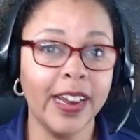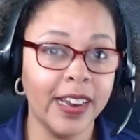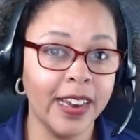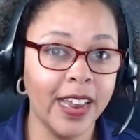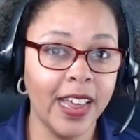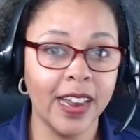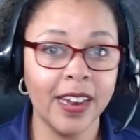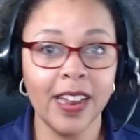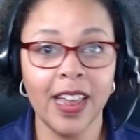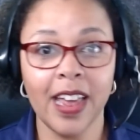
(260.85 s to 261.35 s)

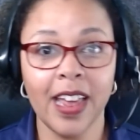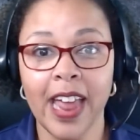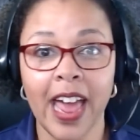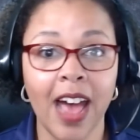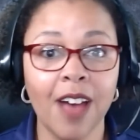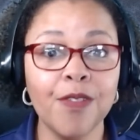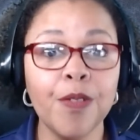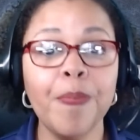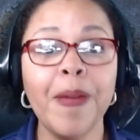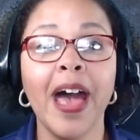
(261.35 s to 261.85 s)
And
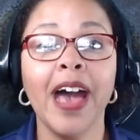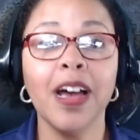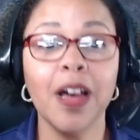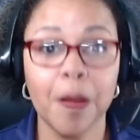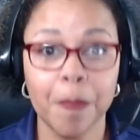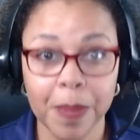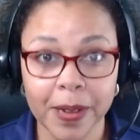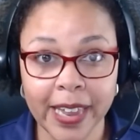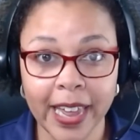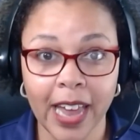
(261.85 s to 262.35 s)
have a
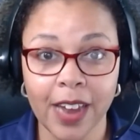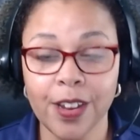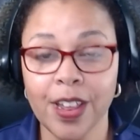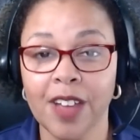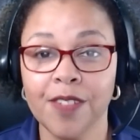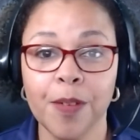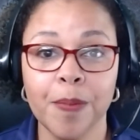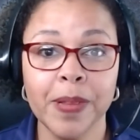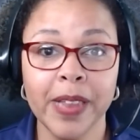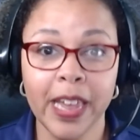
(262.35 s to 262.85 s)
backup plan. You
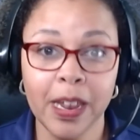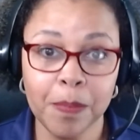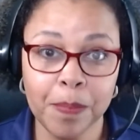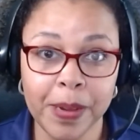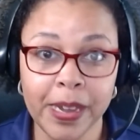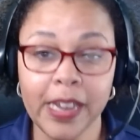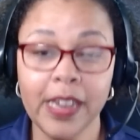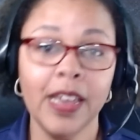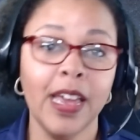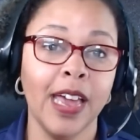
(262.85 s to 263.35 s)
have a plan
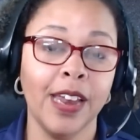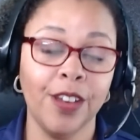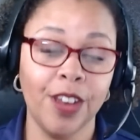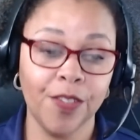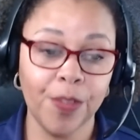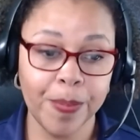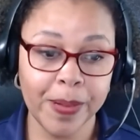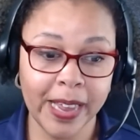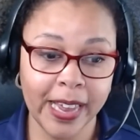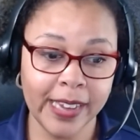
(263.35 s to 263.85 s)
B and you
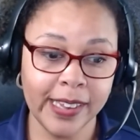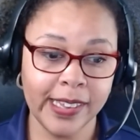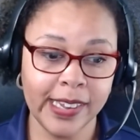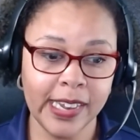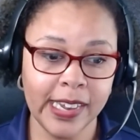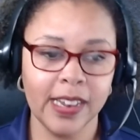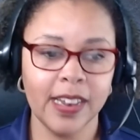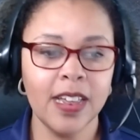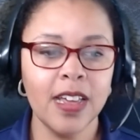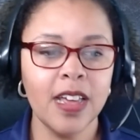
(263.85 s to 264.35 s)
have a plan
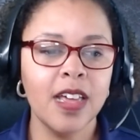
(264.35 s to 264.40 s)
C.